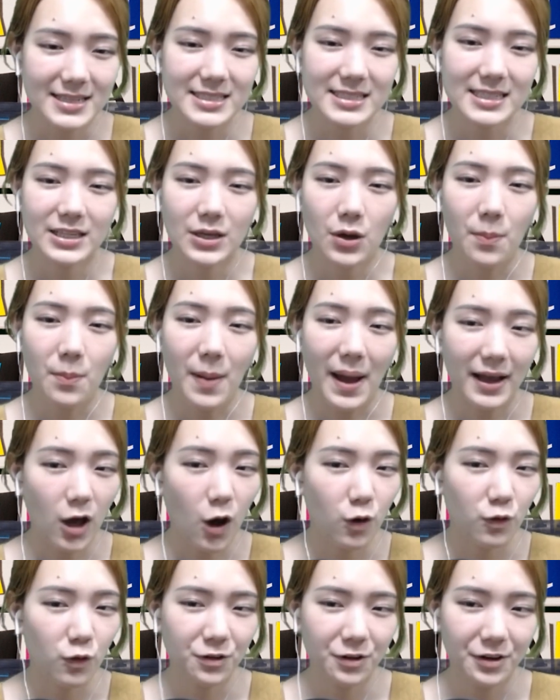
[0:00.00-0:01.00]
go back
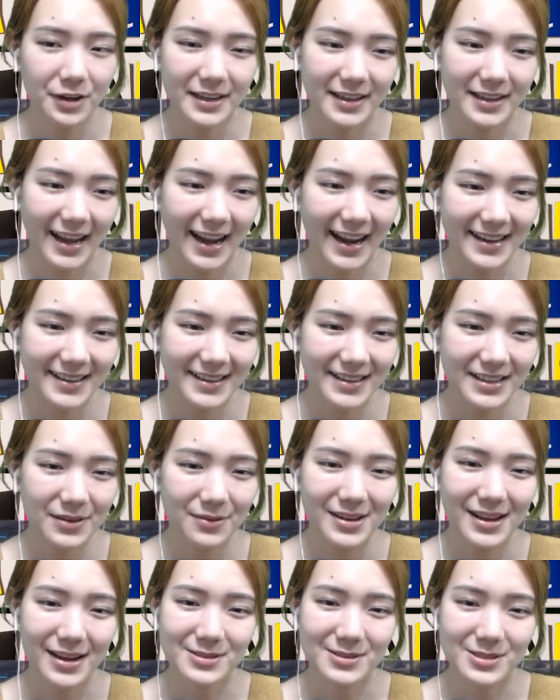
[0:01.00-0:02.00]
over it again. You
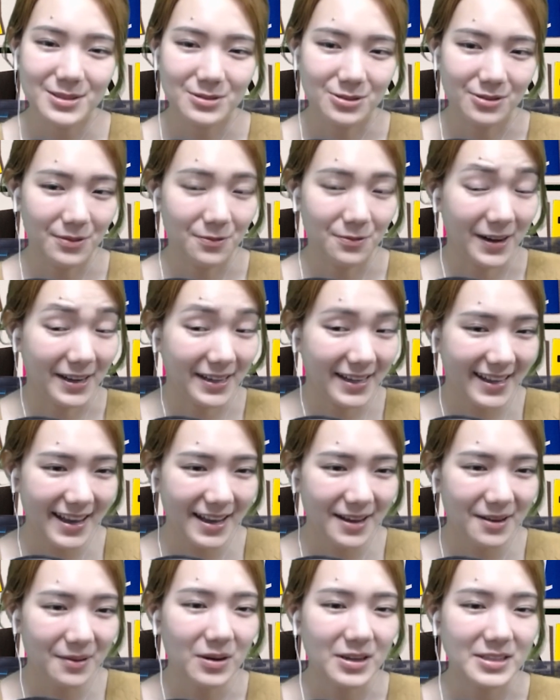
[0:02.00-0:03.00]
can also try writing
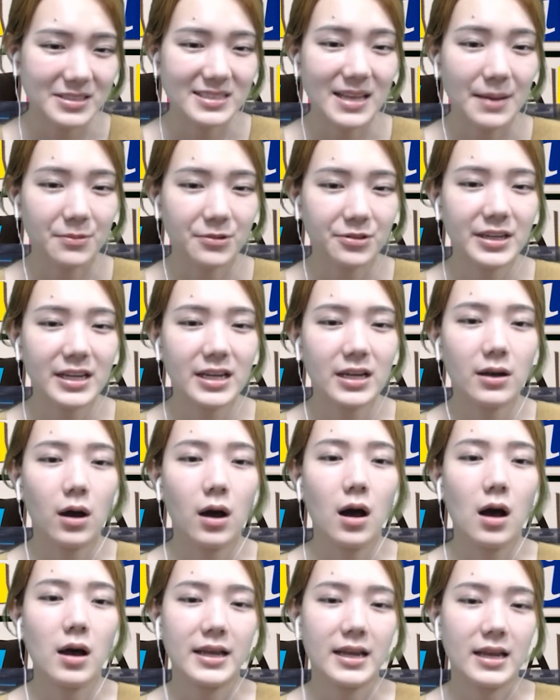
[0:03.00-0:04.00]
out a summary
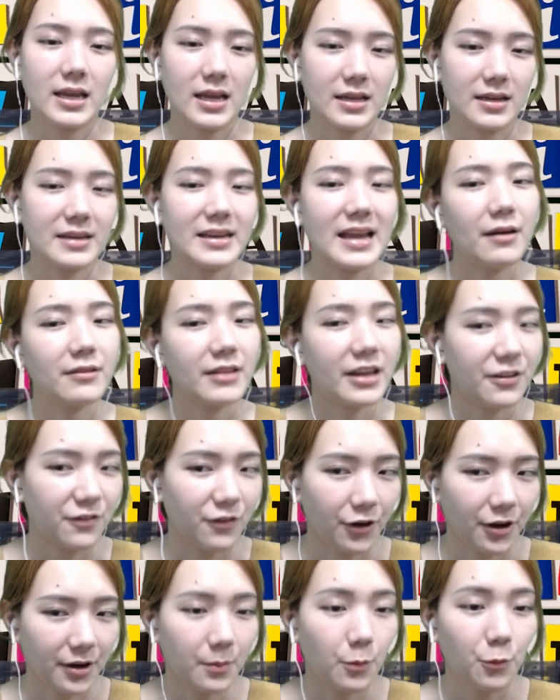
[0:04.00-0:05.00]
in an outline
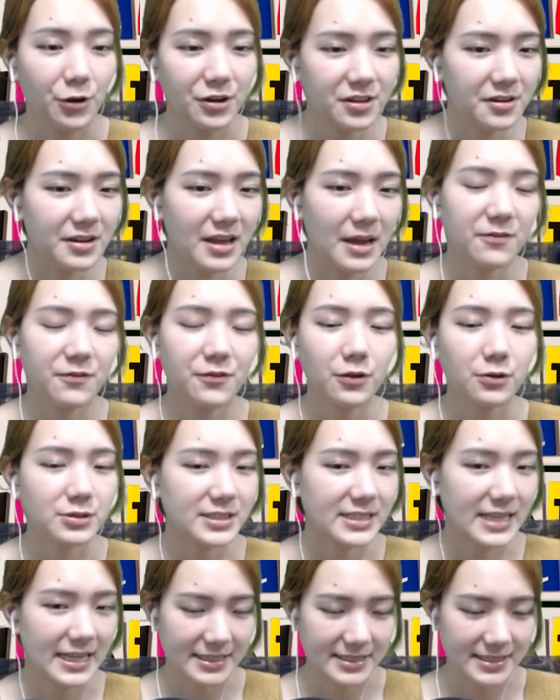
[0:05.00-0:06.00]
form rather than full
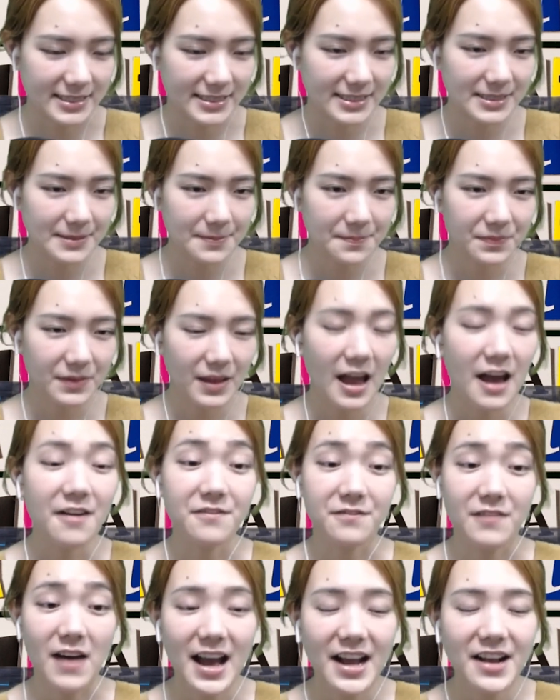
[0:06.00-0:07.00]
sentences.
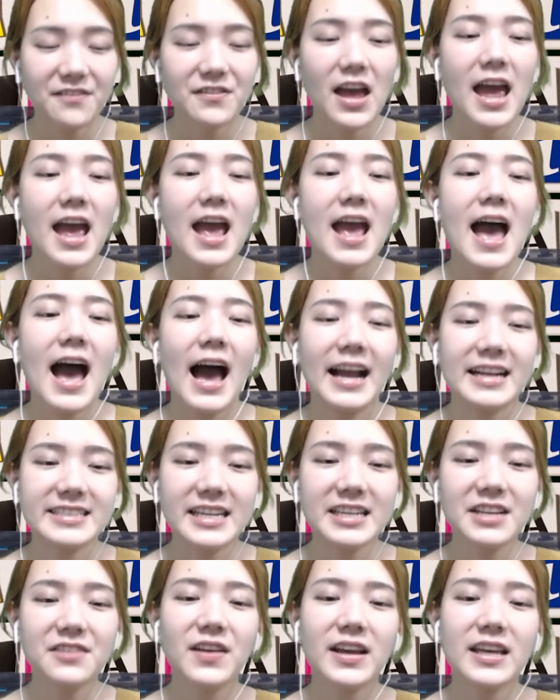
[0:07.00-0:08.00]
5.
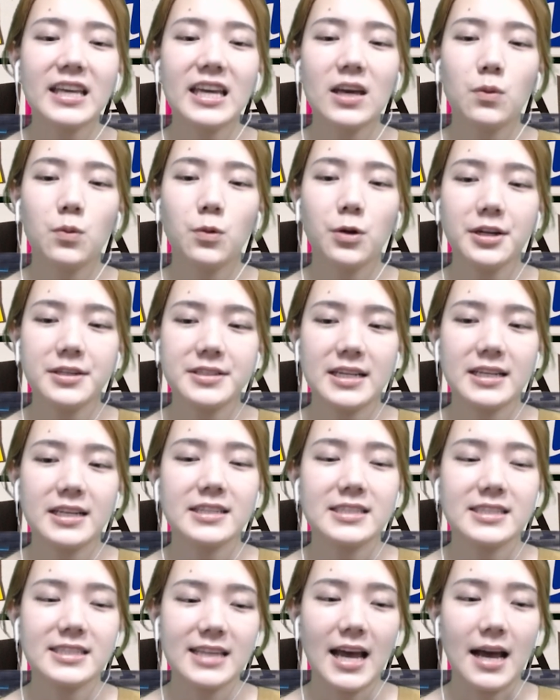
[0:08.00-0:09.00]
Identify keywords and
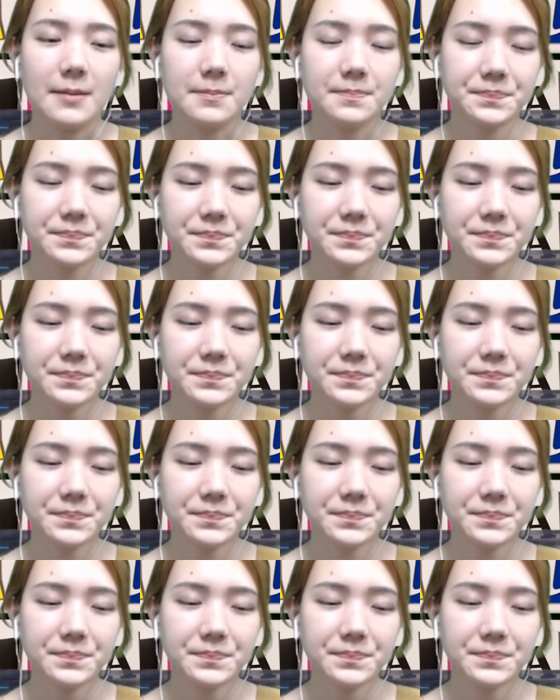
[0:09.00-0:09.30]
concepts.